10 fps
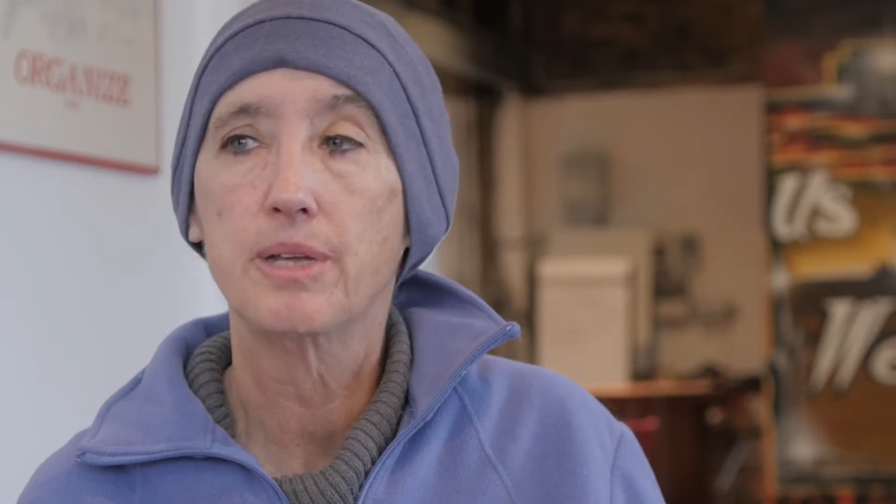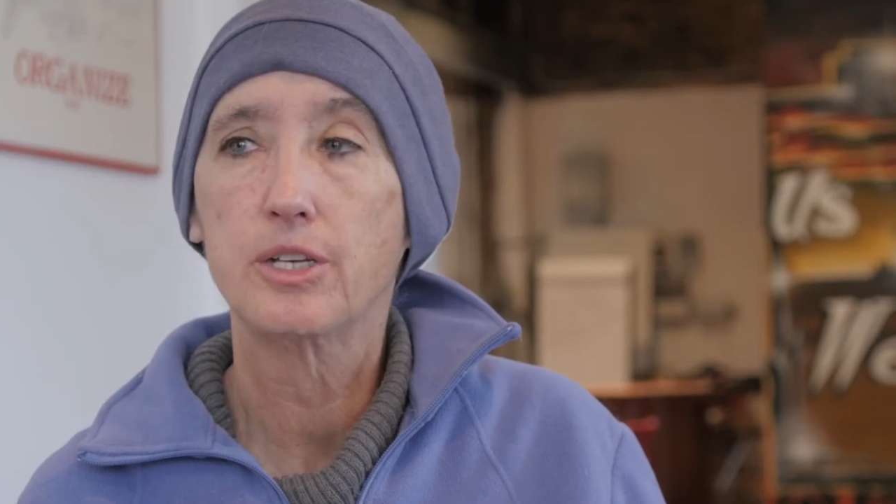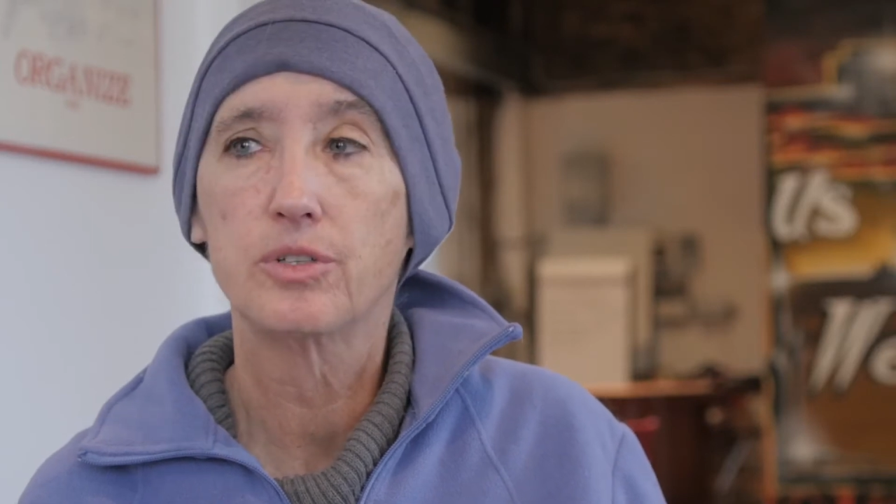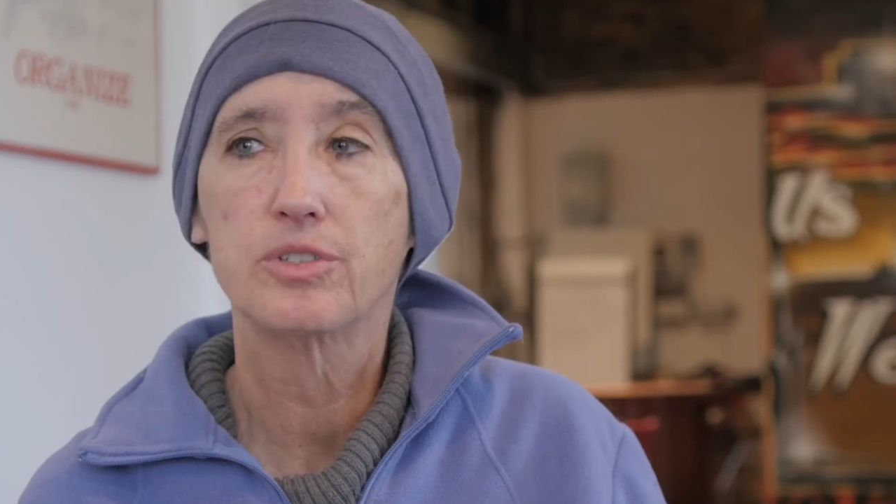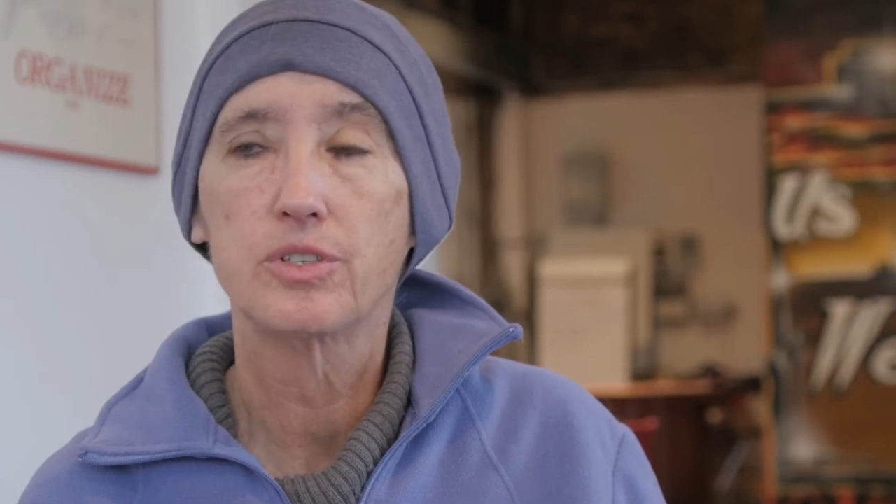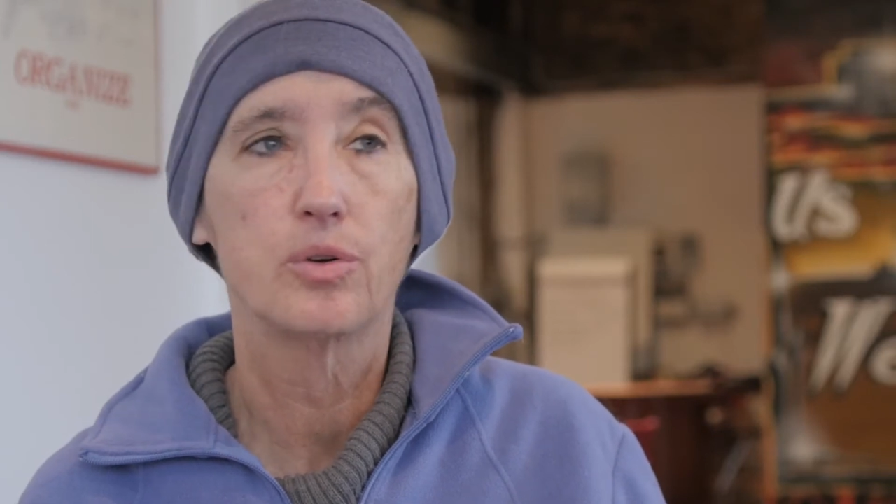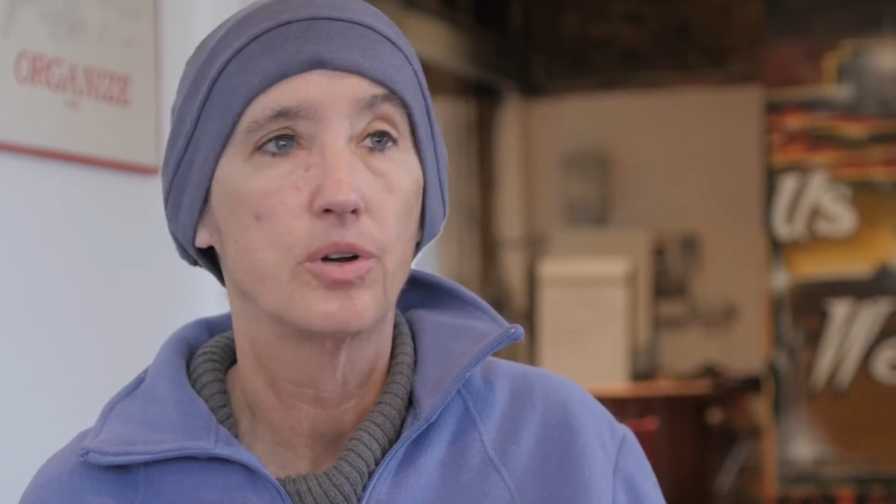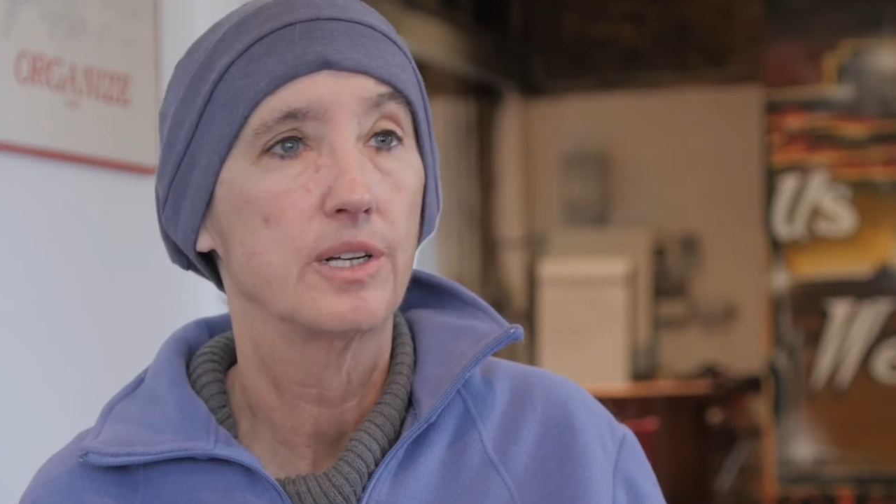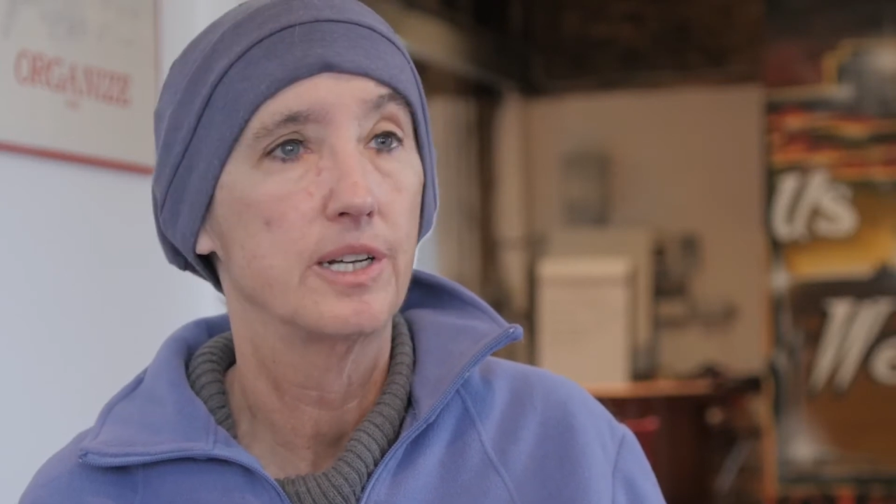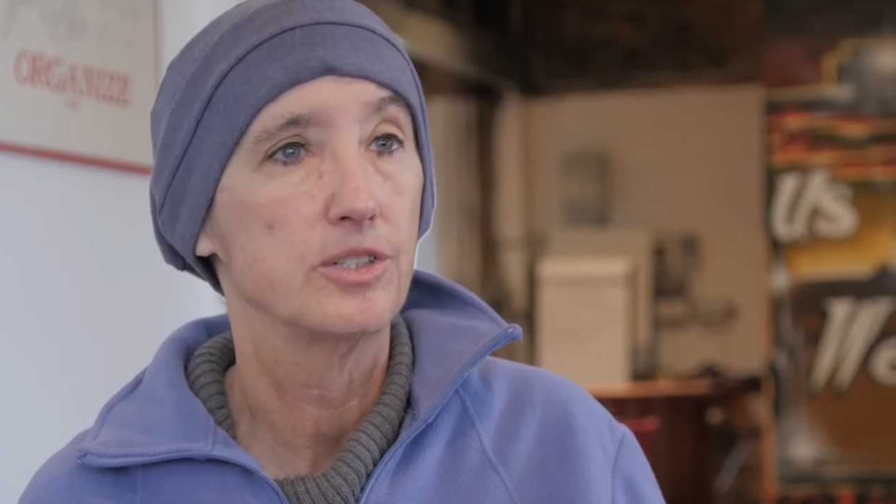mentors and
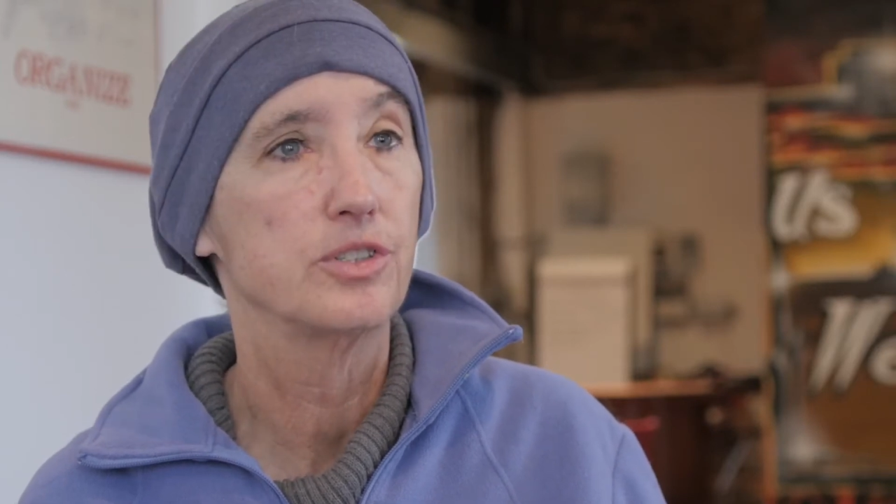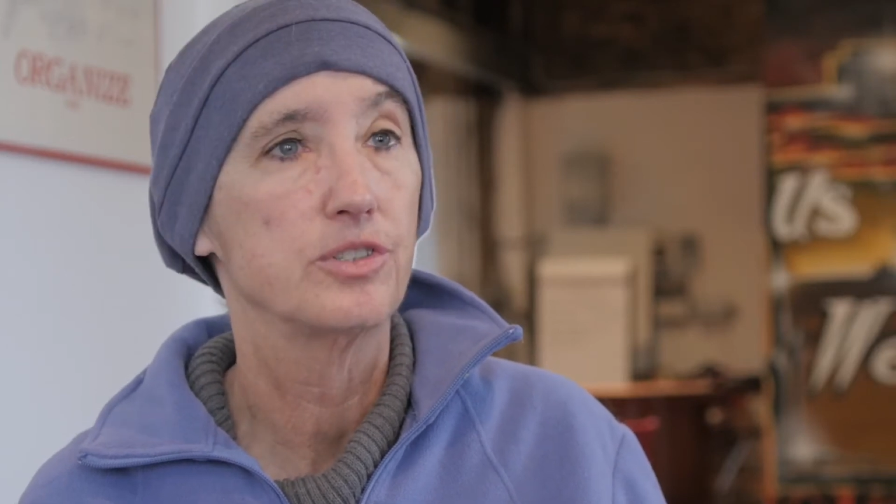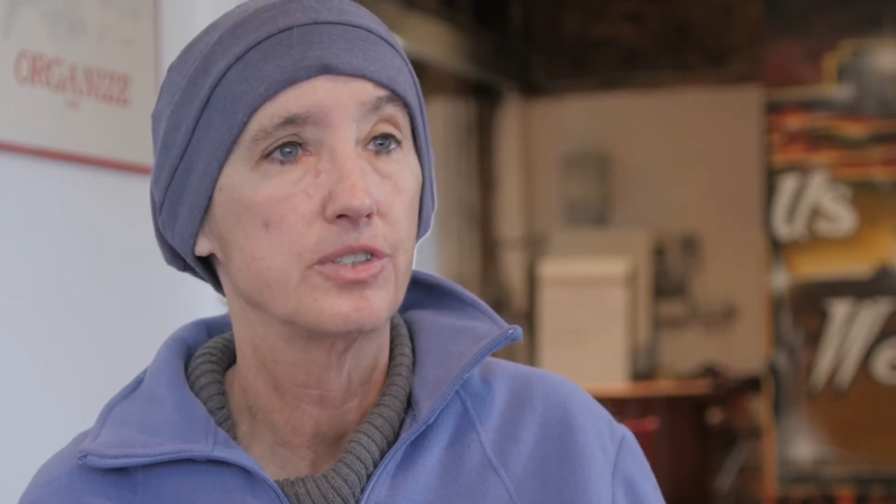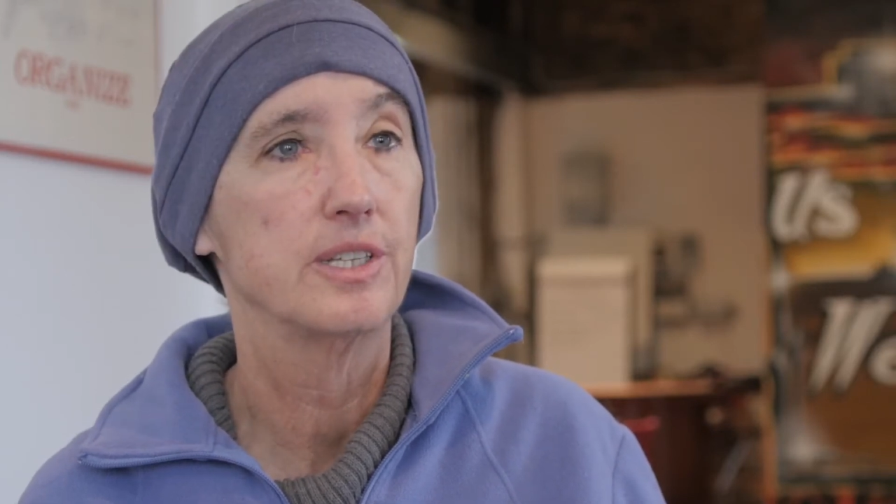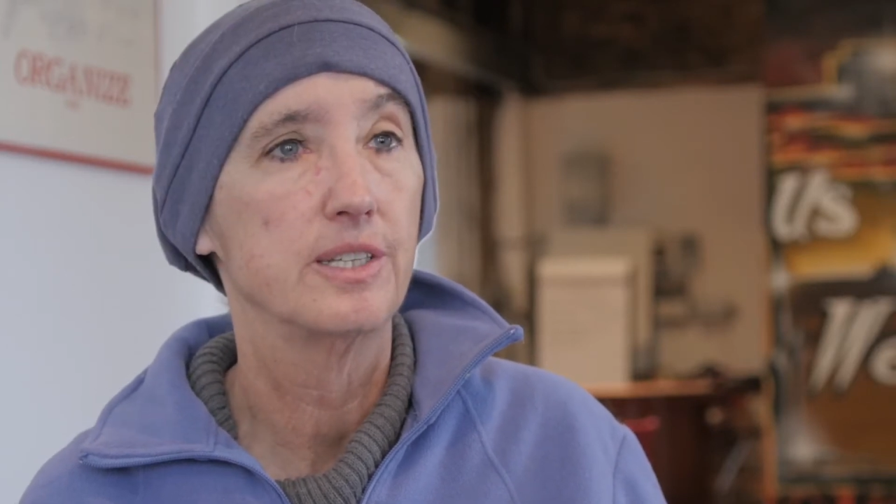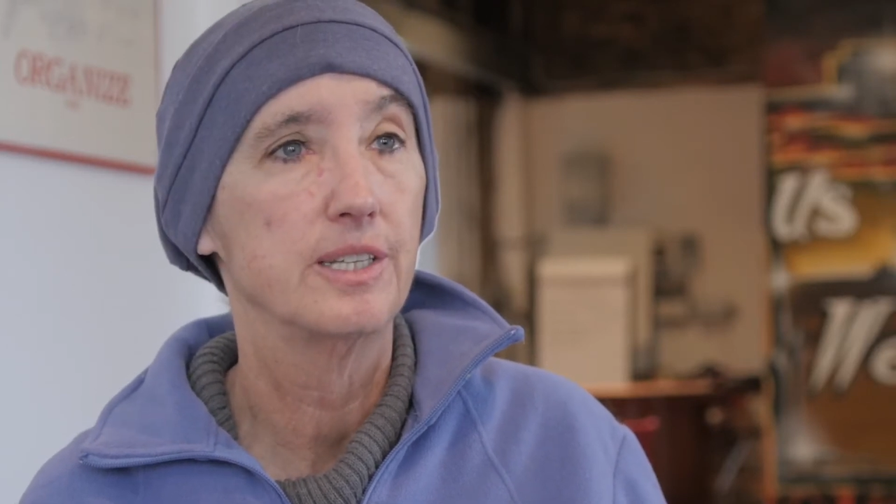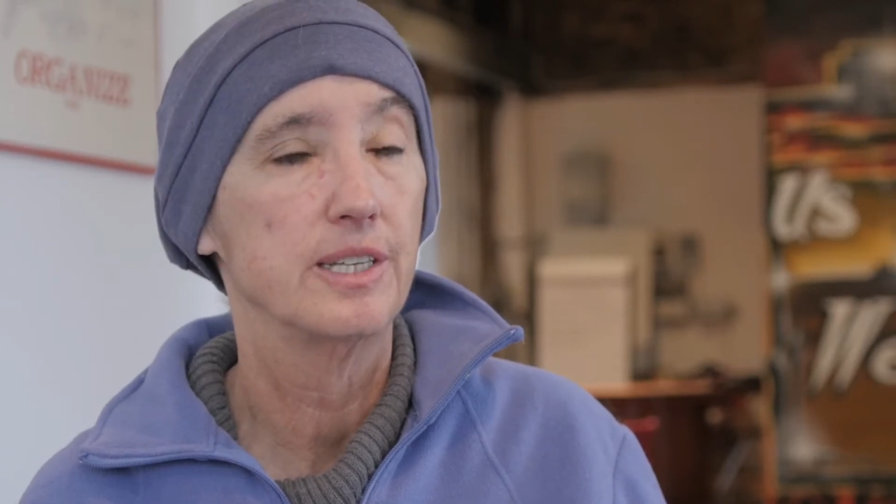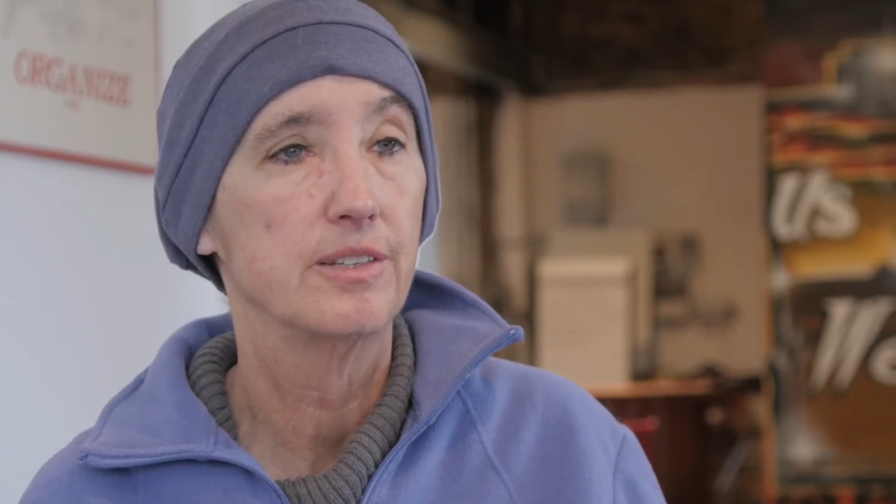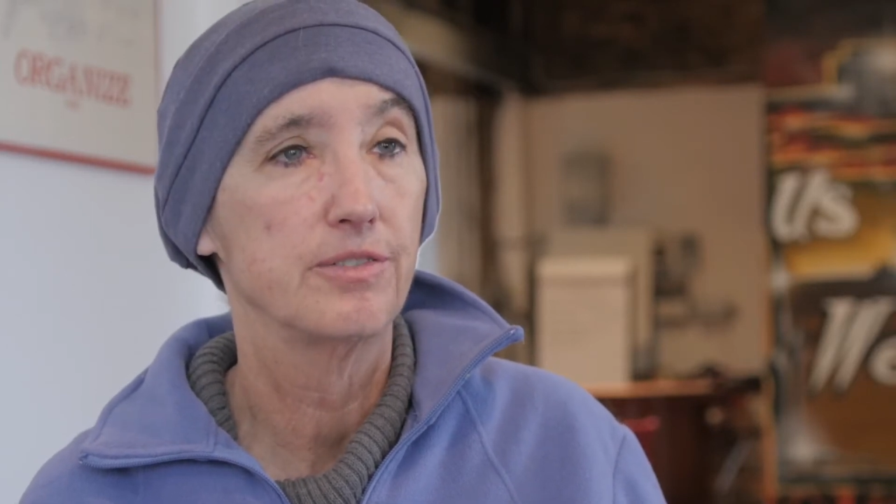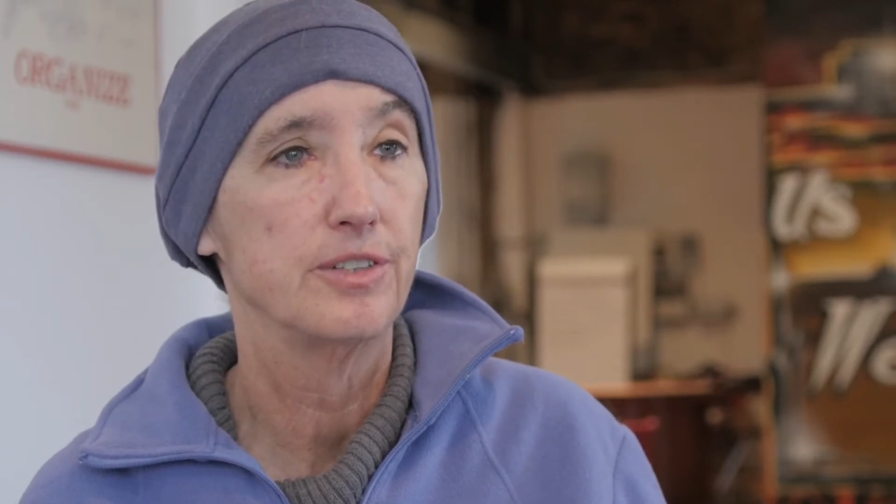organizers in
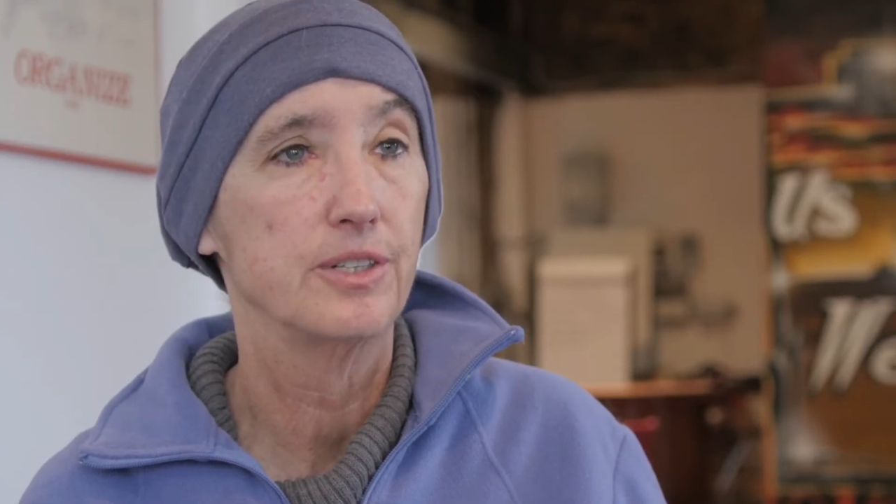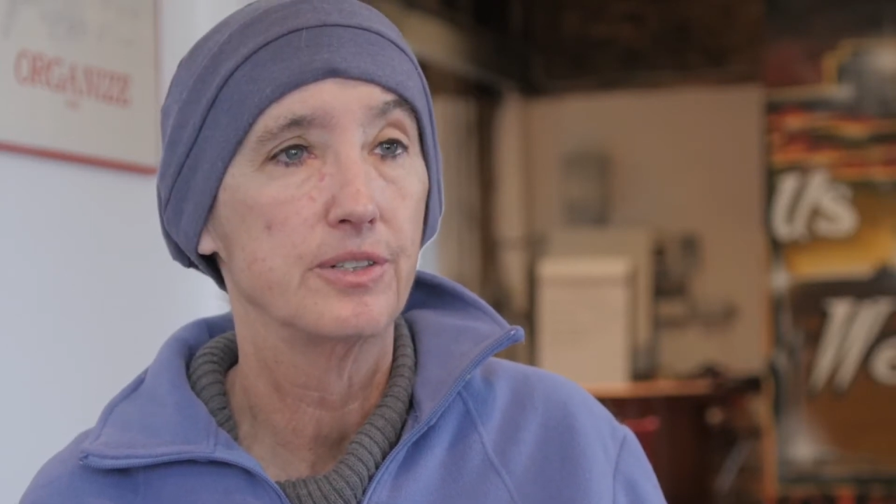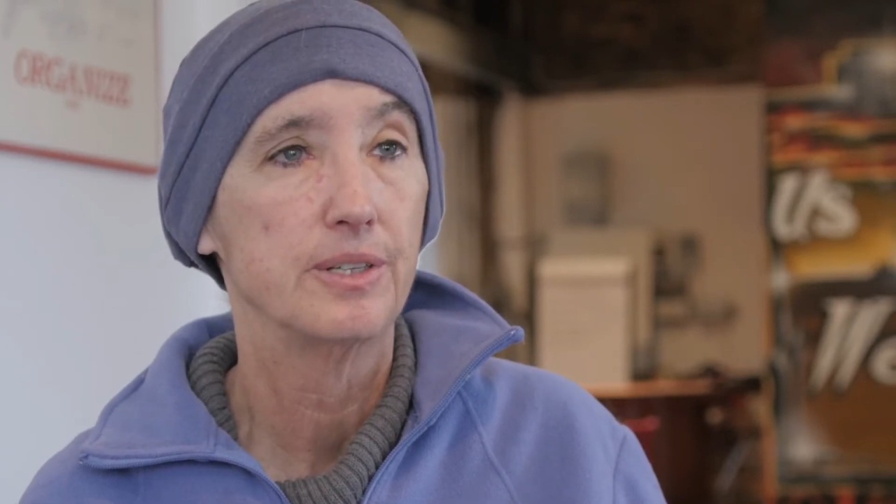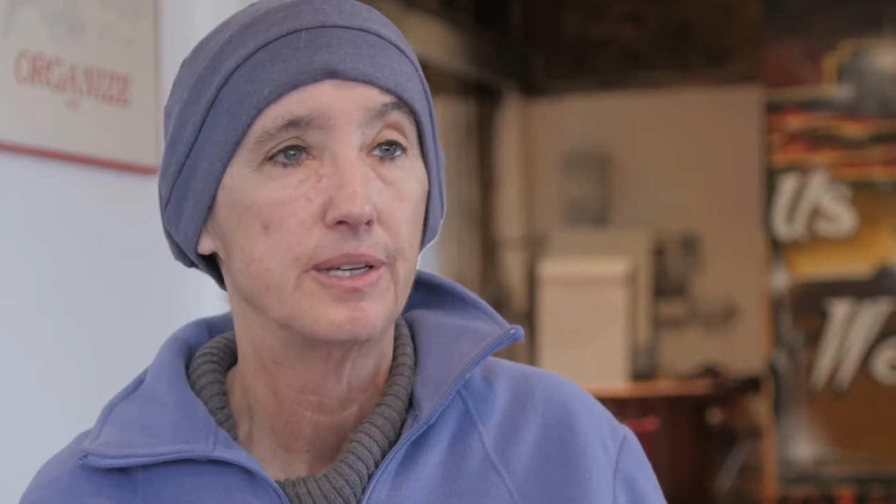the field.